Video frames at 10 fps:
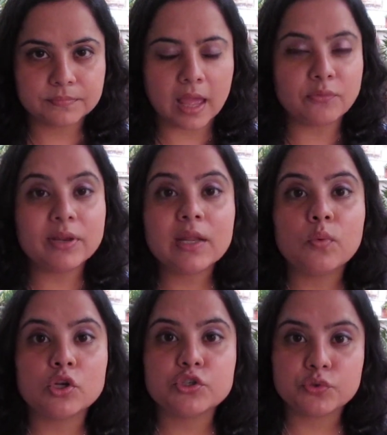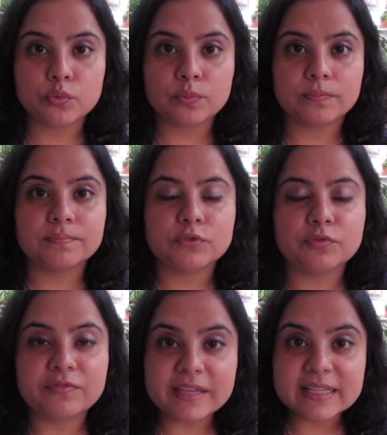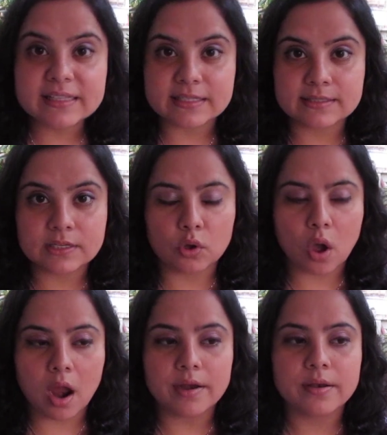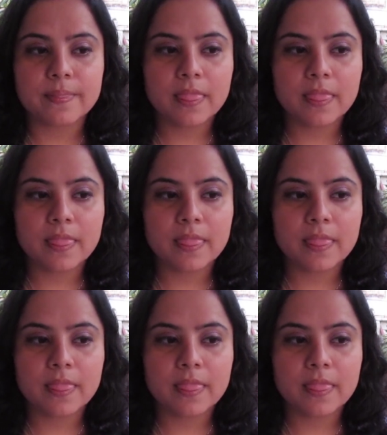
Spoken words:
I really want you to feel this in your heart,